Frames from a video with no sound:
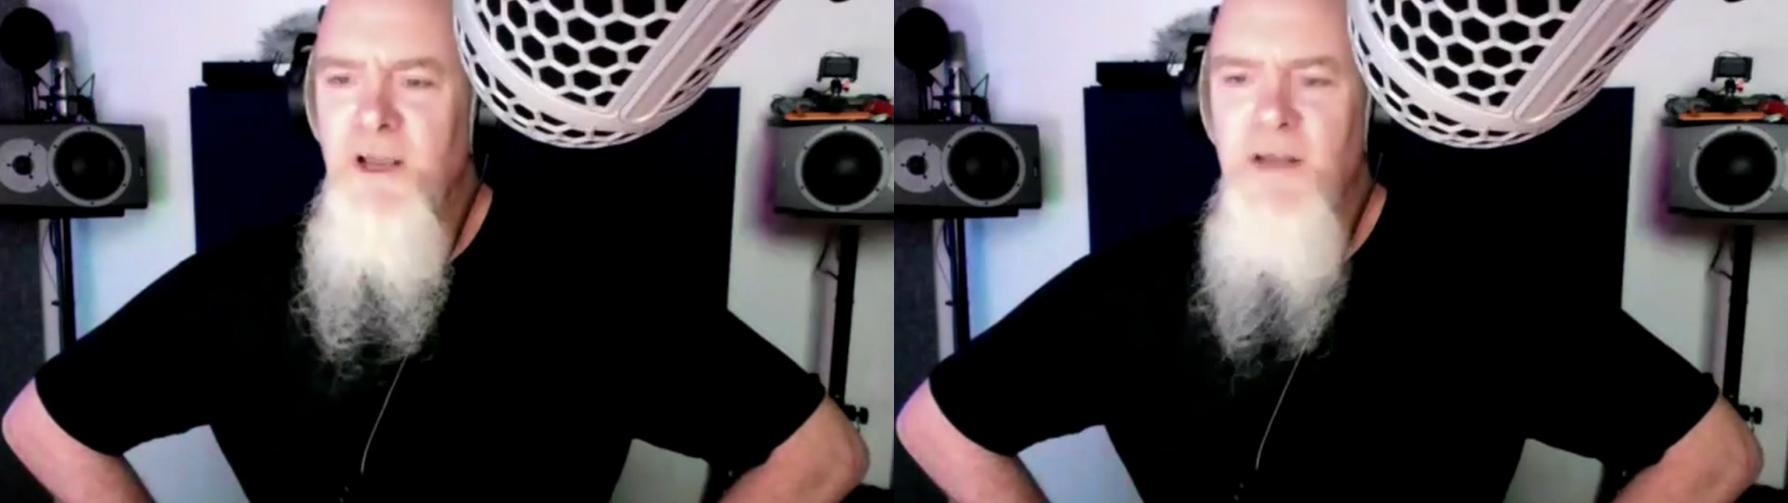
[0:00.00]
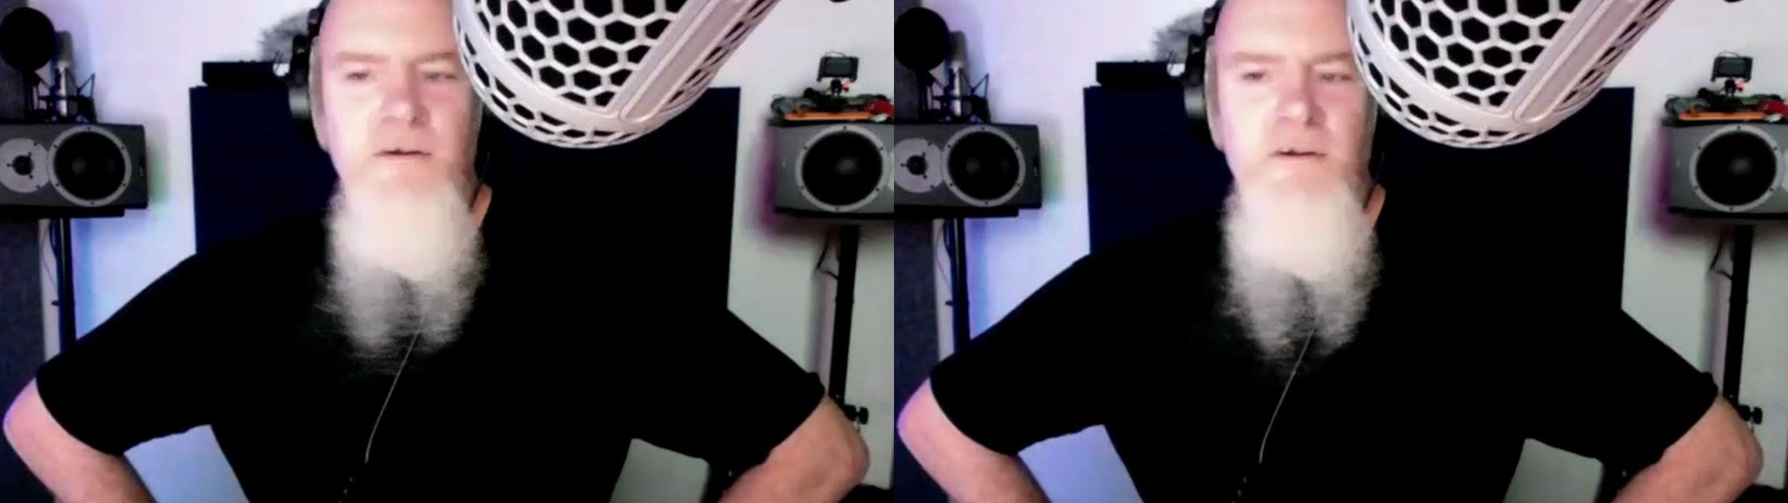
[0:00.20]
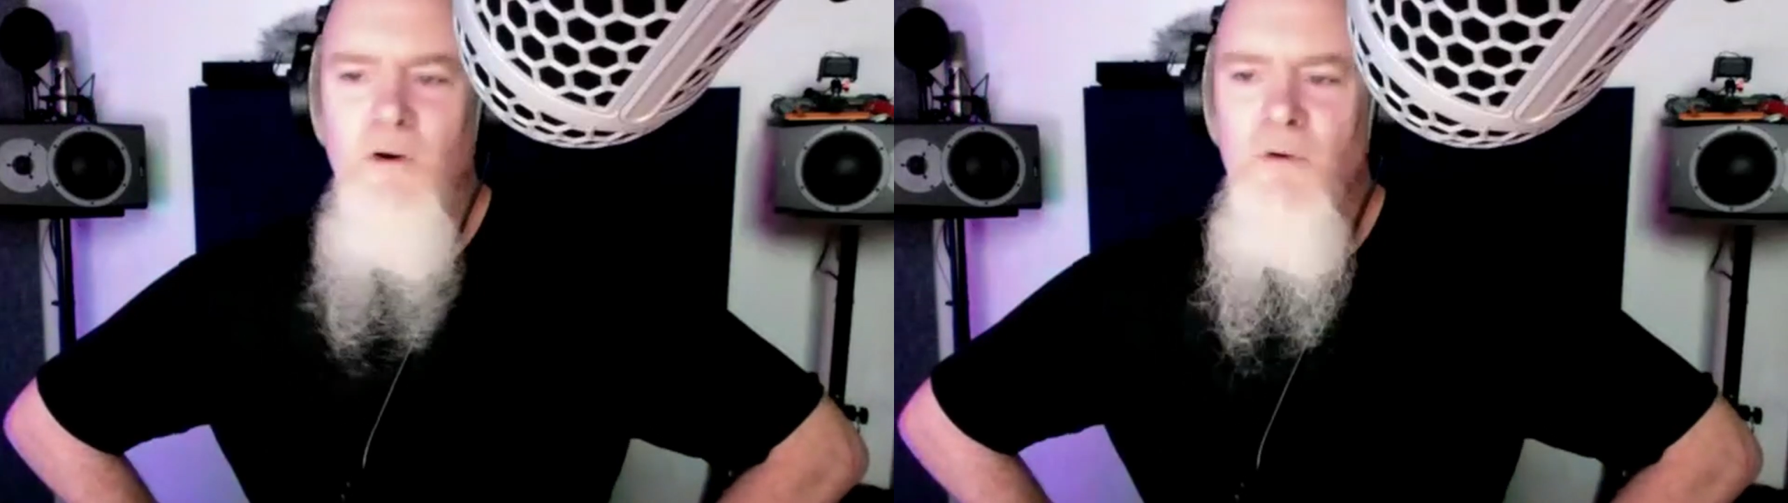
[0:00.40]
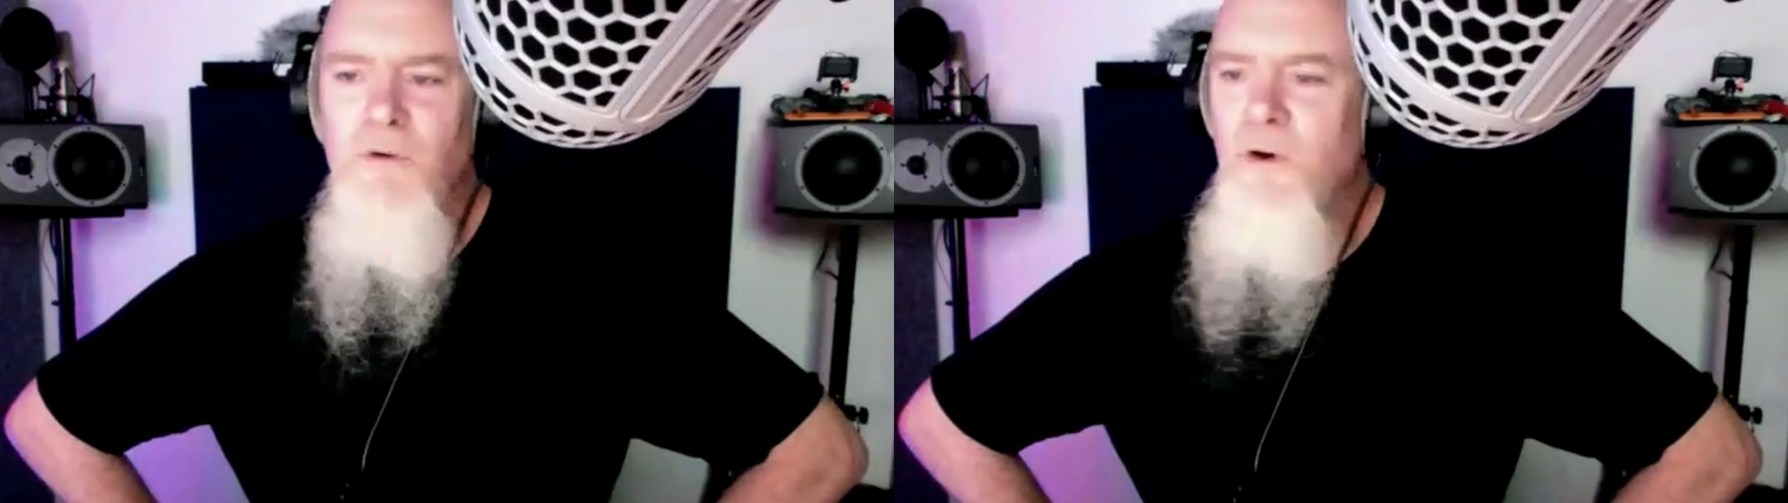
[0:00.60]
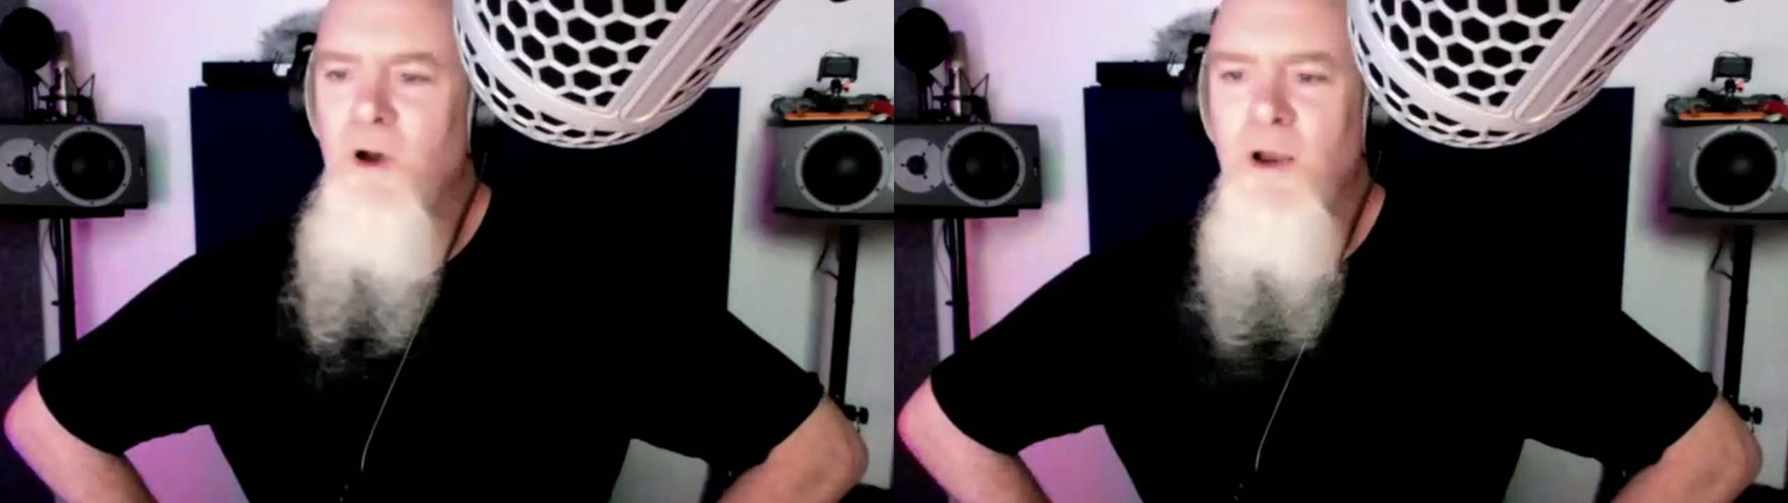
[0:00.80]
I don't
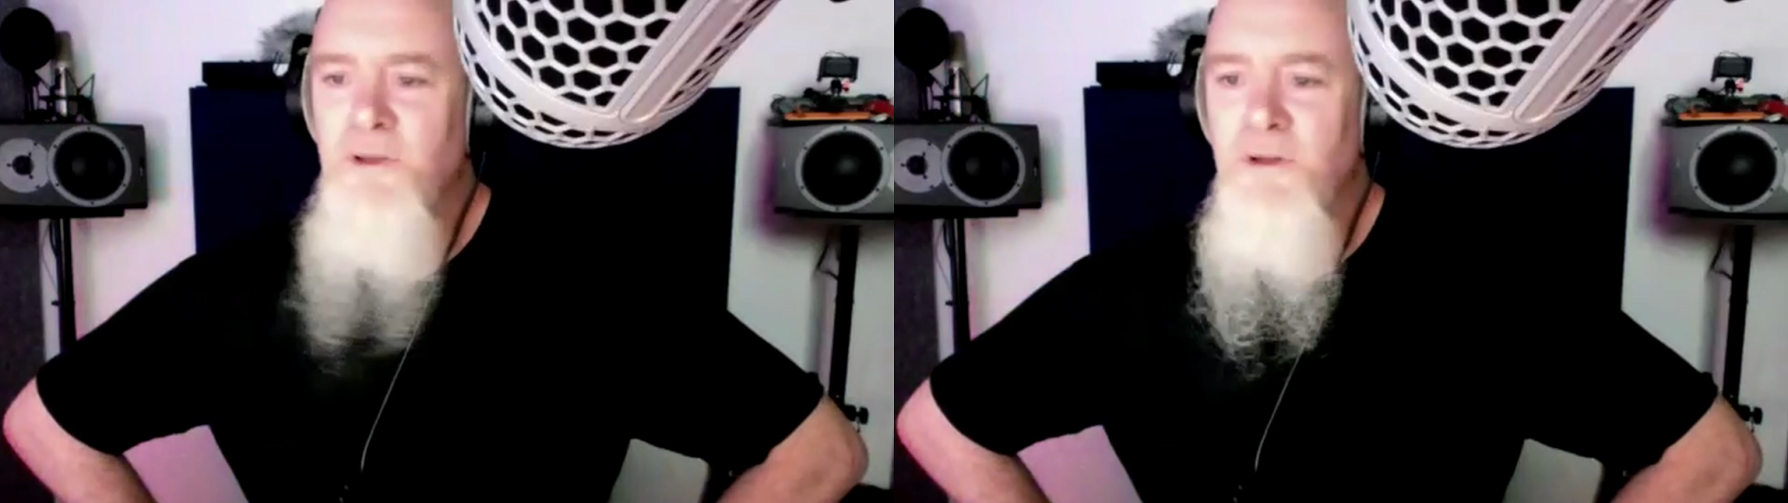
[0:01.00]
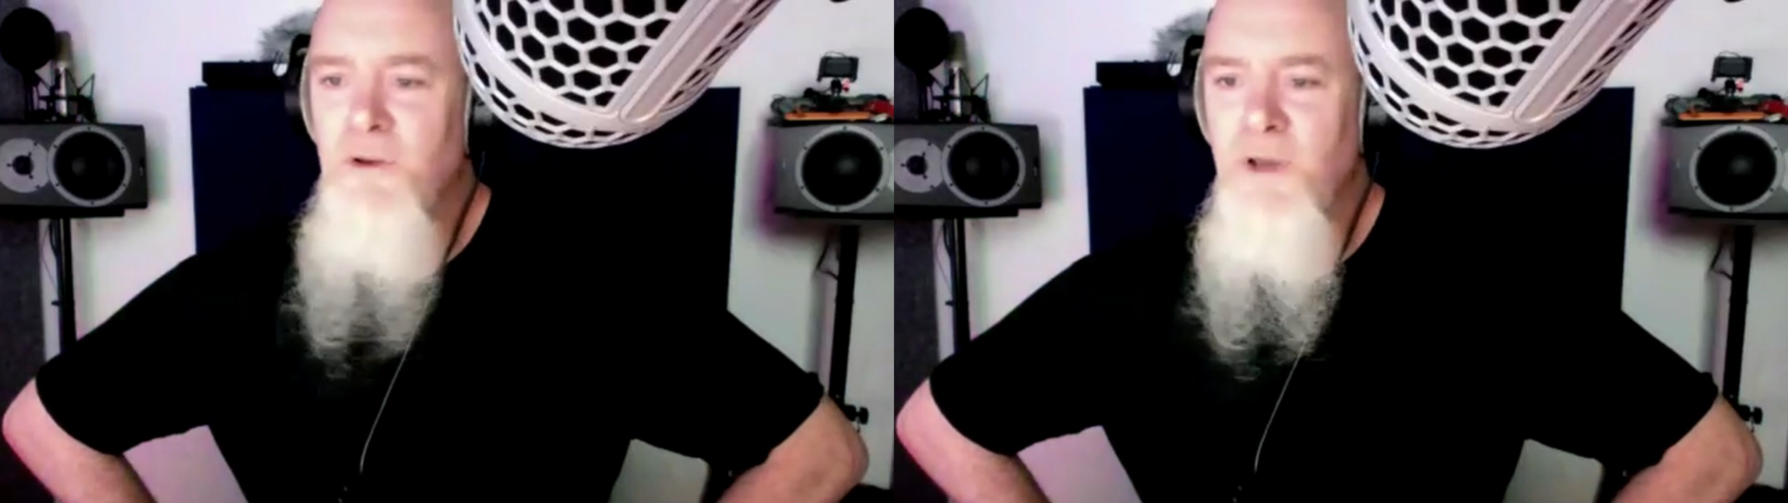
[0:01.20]
know how they do